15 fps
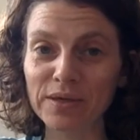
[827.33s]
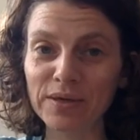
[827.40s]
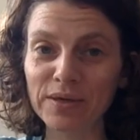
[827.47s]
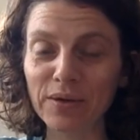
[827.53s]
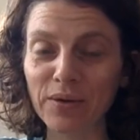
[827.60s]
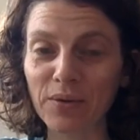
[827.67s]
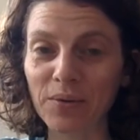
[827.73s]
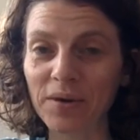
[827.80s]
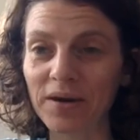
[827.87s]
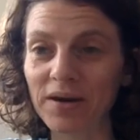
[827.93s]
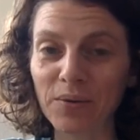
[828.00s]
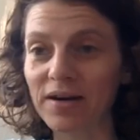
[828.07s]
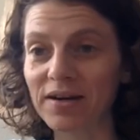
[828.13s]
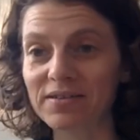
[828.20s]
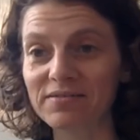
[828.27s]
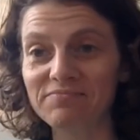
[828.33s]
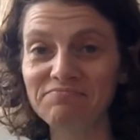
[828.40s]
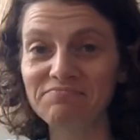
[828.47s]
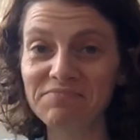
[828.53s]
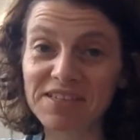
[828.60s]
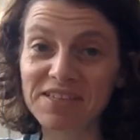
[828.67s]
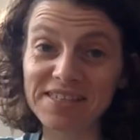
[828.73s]
who were
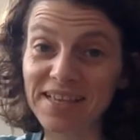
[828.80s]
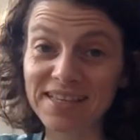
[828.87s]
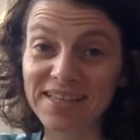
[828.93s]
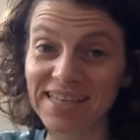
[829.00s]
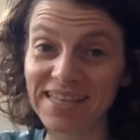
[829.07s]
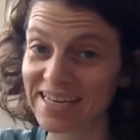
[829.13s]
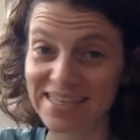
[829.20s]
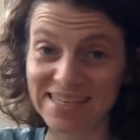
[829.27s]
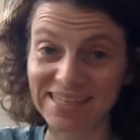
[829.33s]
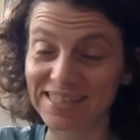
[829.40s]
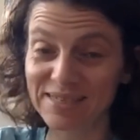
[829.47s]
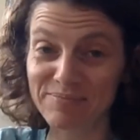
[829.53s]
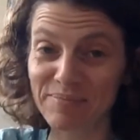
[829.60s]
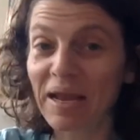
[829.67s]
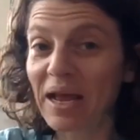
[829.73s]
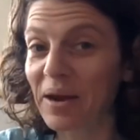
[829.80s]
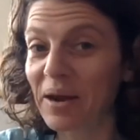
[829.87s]
sixty and didn't speak at